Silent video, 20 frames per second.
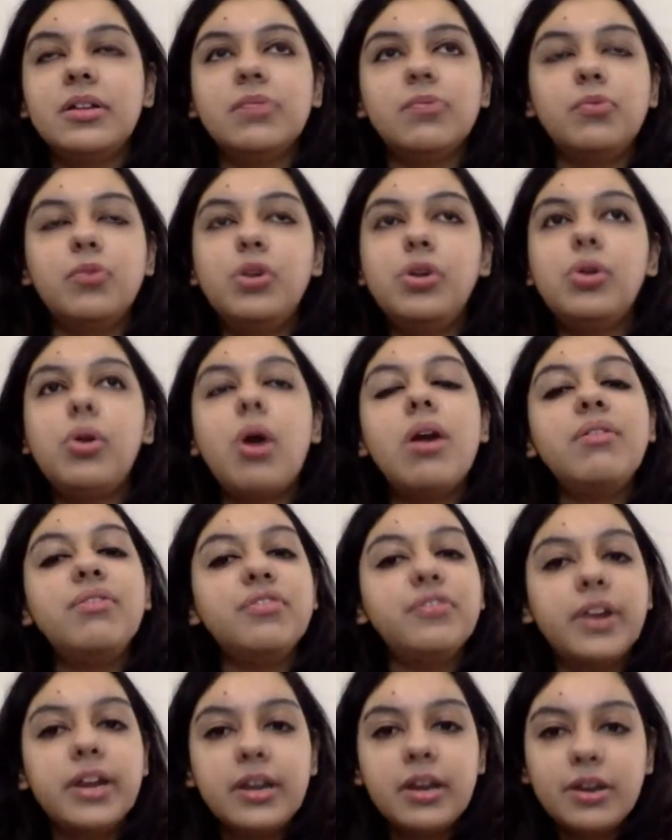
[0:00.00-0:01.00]
would not
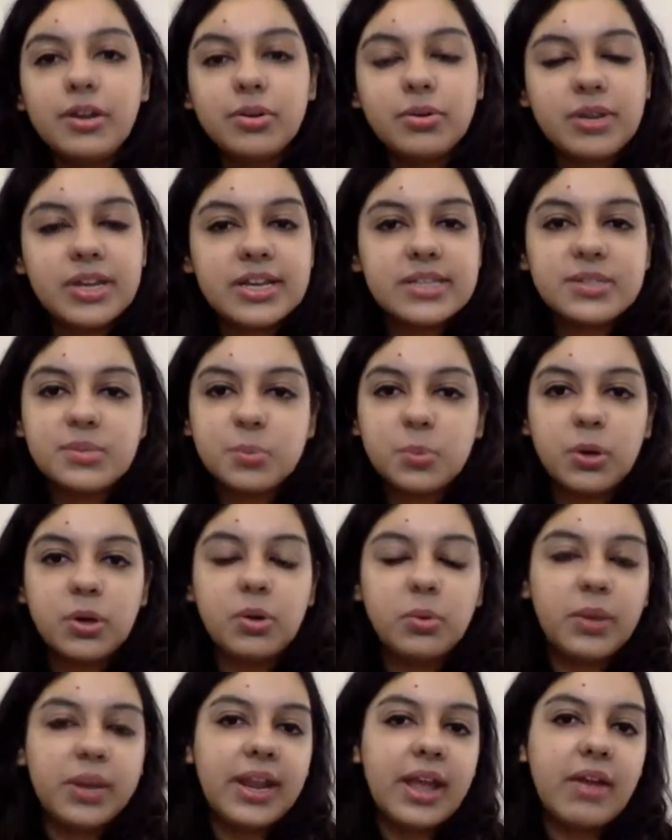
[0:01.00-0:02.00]
fit in today's
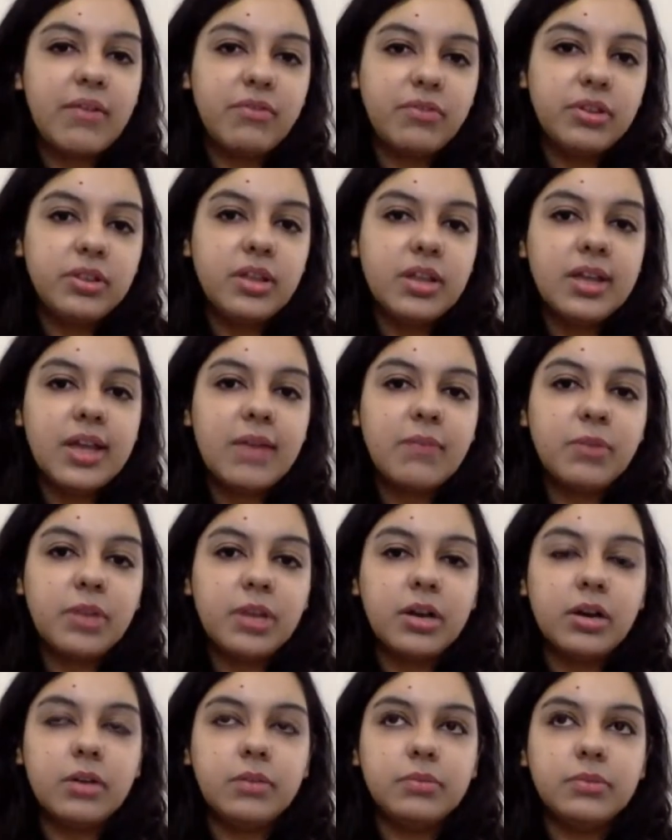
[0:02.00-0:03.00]
world when everything,
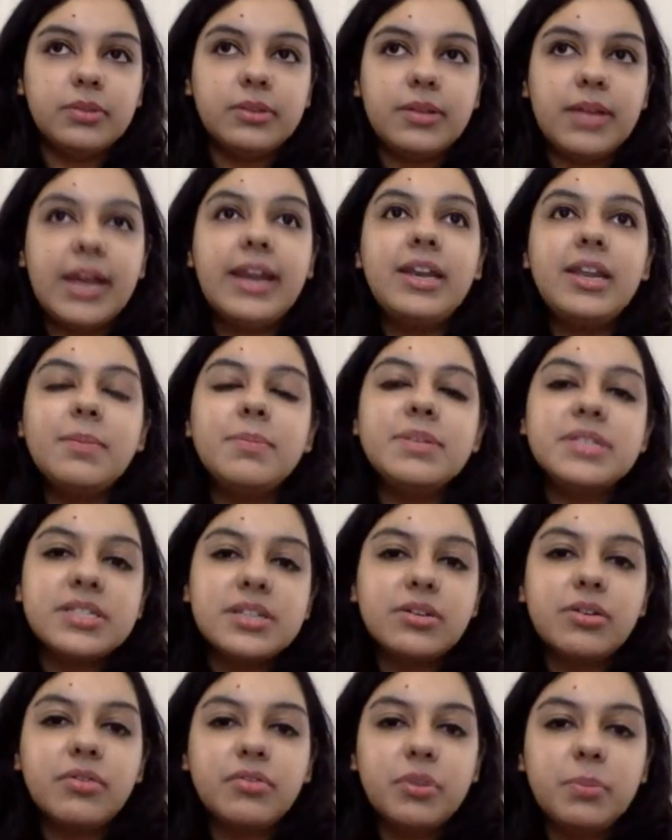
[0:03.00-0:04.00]

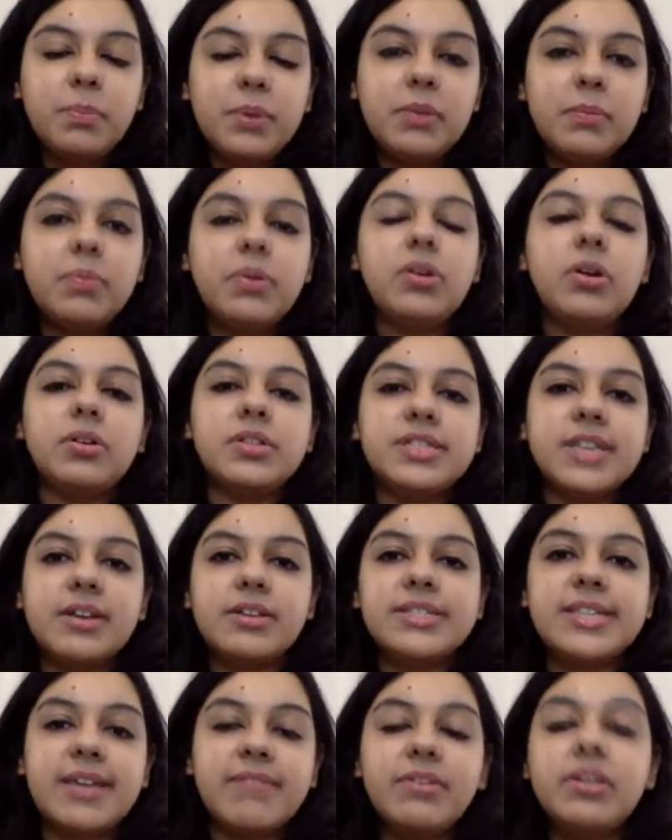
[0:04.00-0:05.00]
80% of the people or say
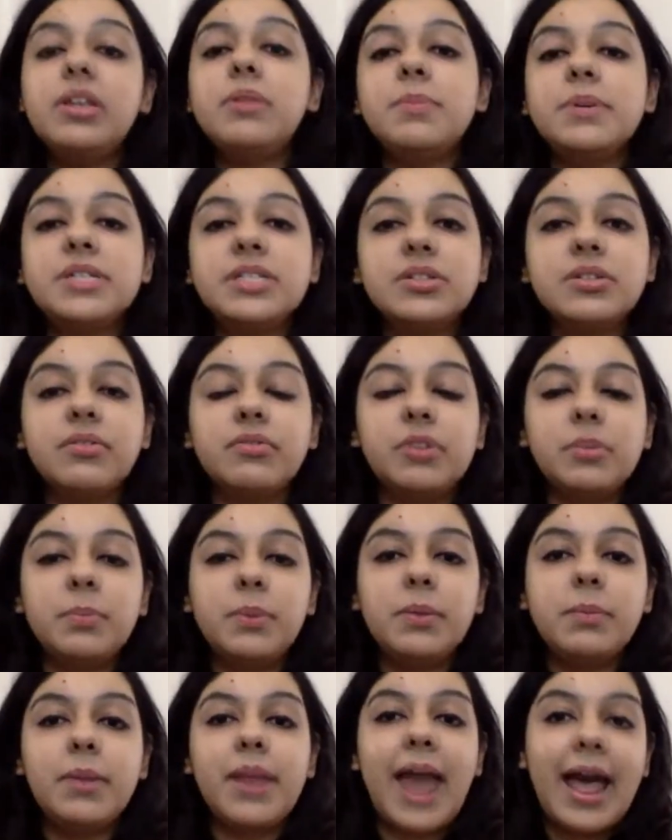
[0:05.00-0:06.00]
70% of the
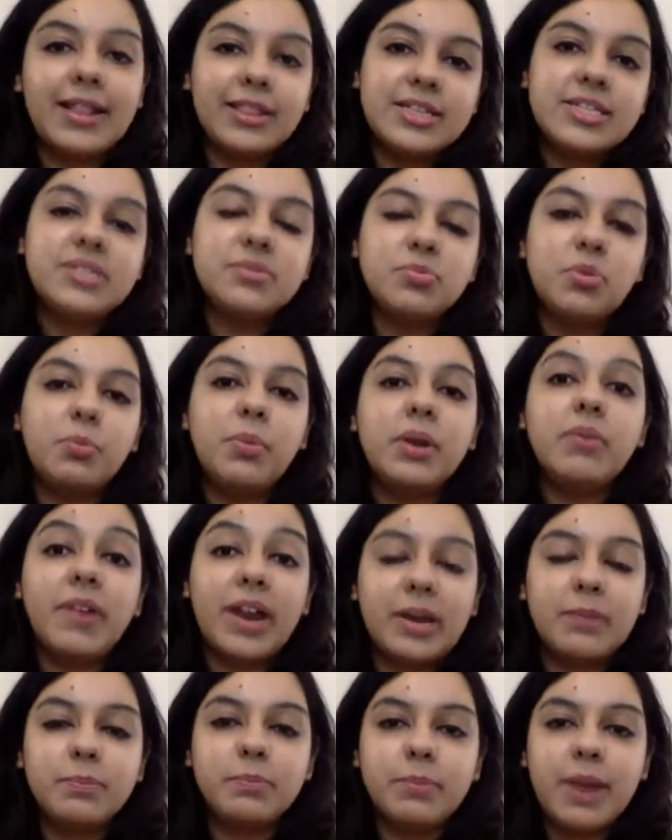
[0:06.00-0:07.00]
people at this moment
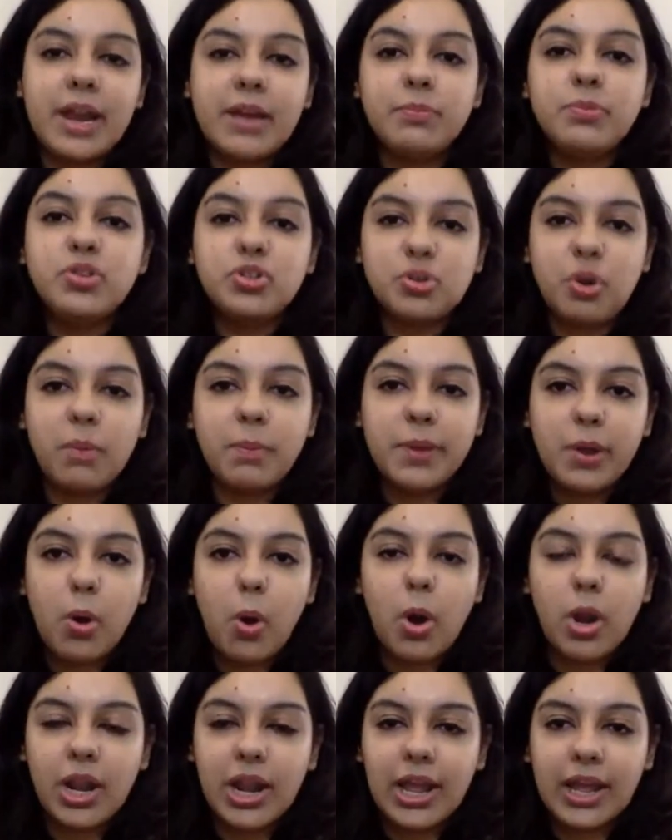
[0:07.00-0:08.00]
might be shopping
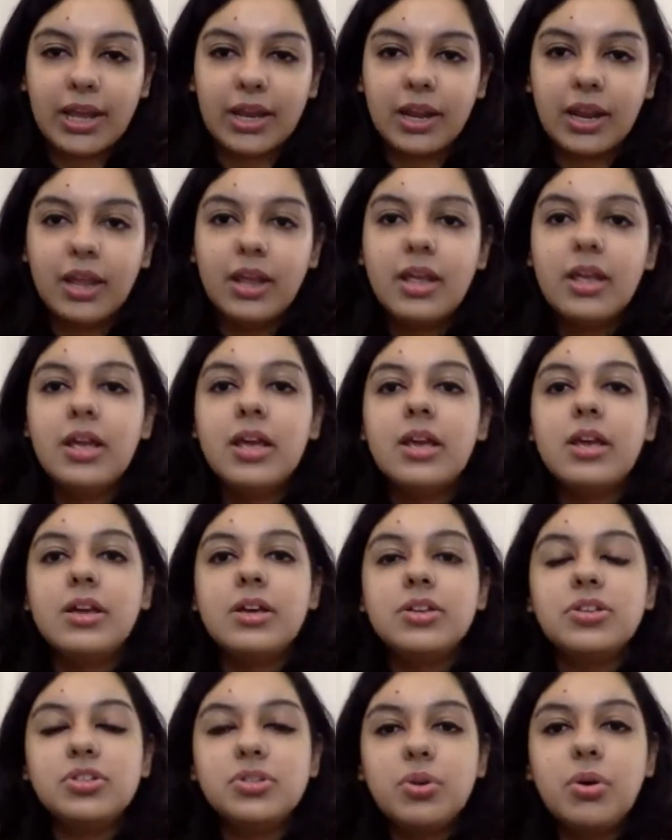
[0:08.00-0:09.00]
online.
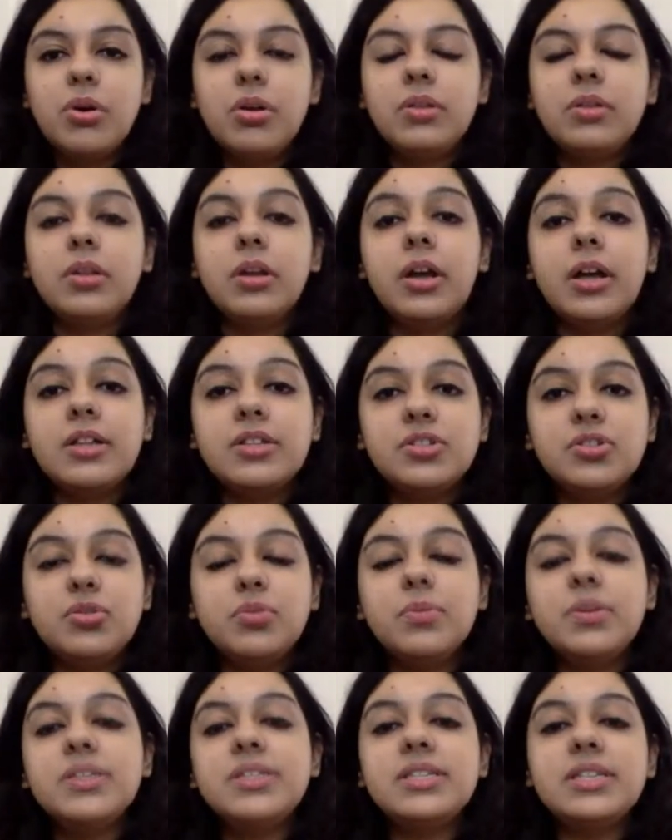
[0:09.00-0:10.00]
So the
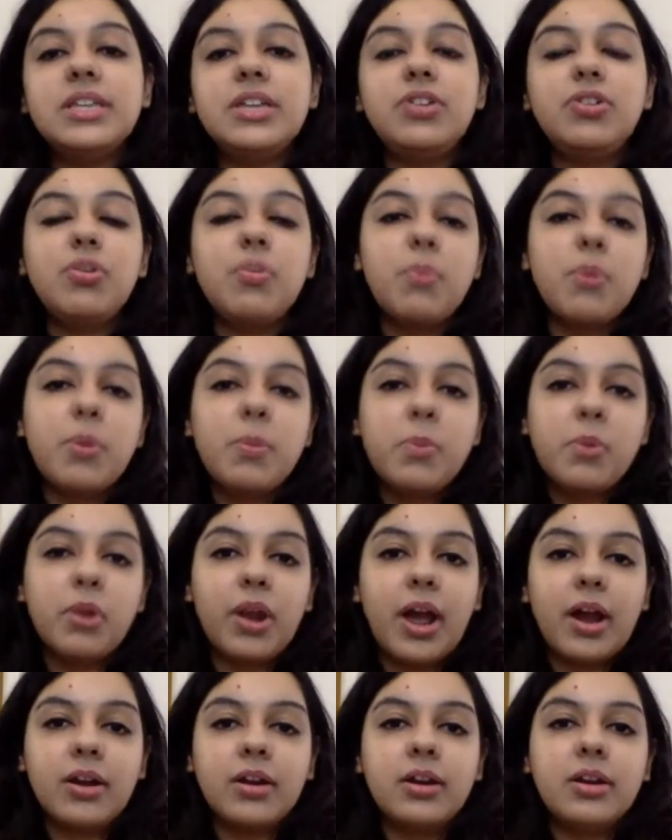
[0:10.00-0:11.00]
consumers need to be
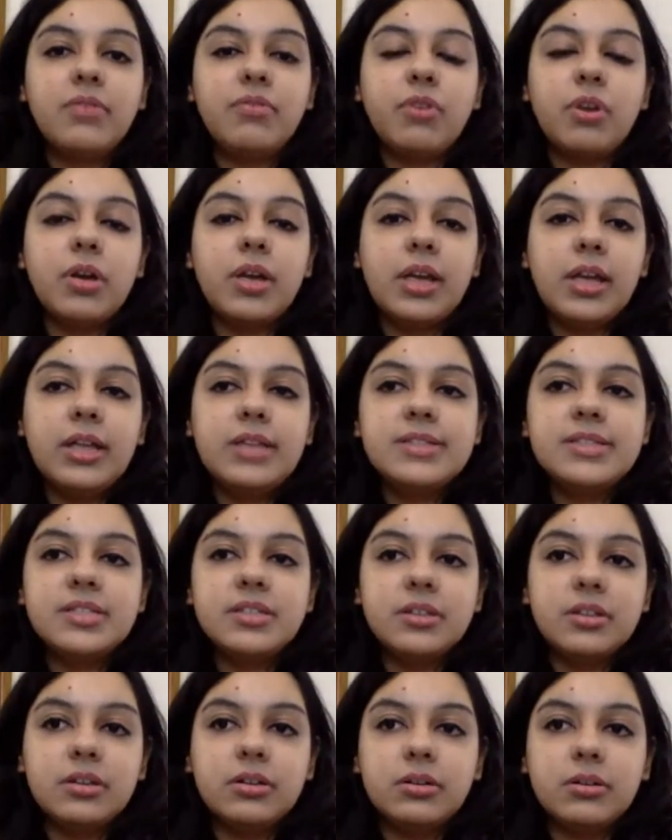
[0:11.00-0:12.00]
protected
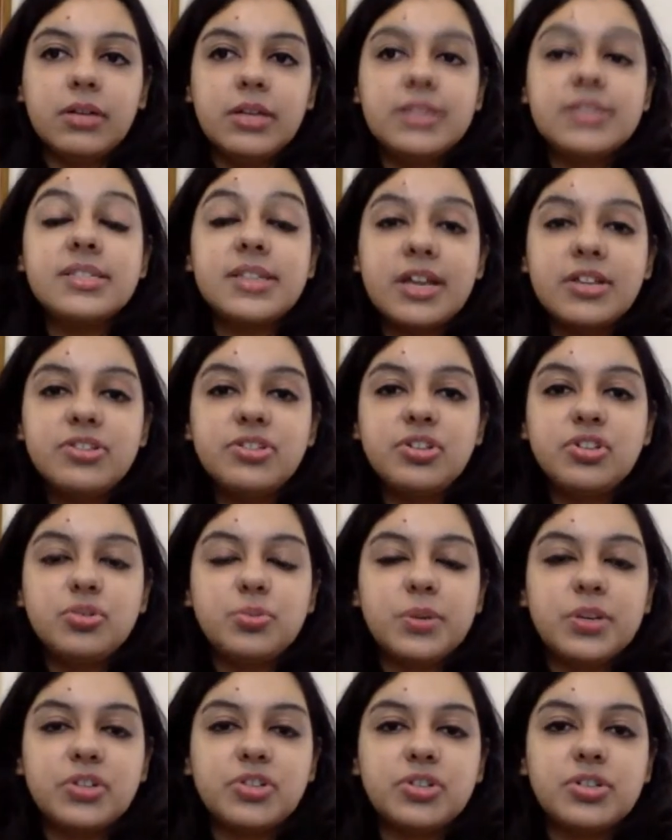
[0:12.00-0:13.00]
in such
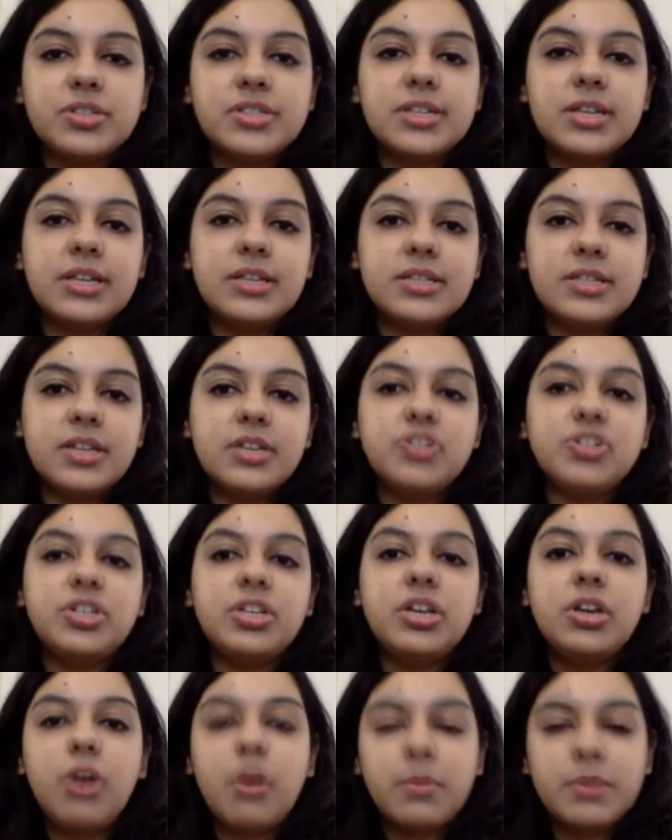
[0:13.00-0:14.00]
situations, in such
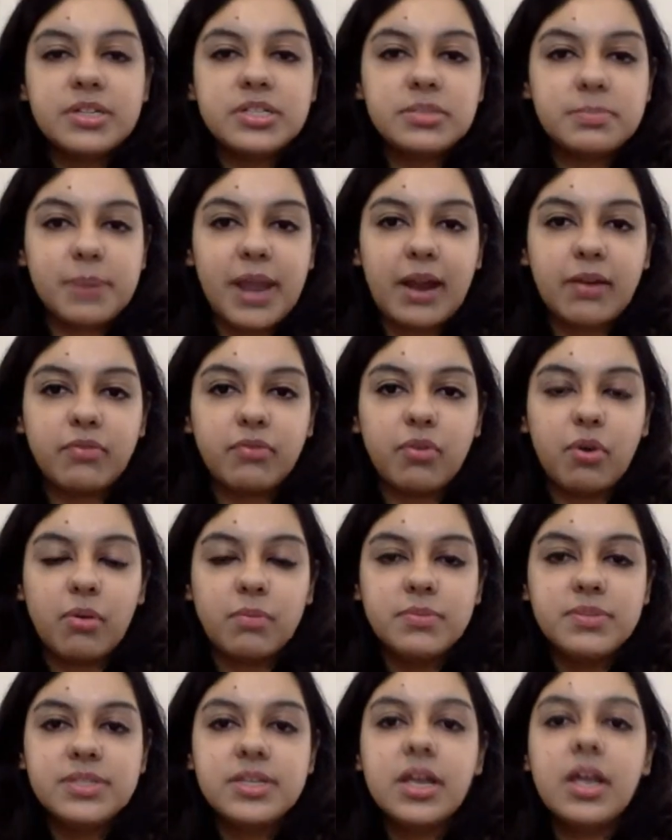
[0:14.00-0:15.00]
e-commerce
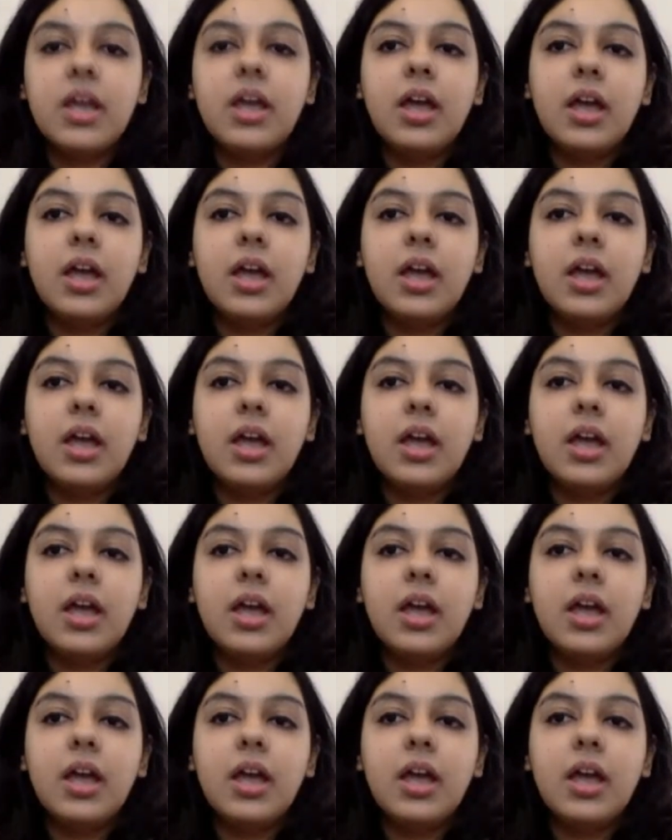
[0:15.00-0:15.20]
platforms